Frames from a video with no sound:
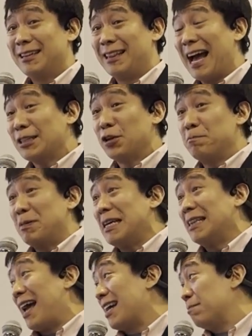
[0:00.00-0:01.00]
that could be
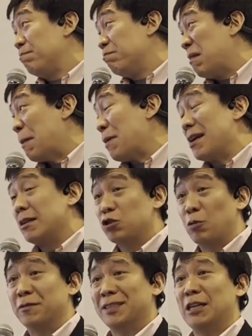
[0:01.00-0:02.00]
like maybe
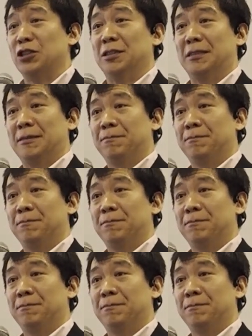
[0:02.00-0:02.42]
12 sessions.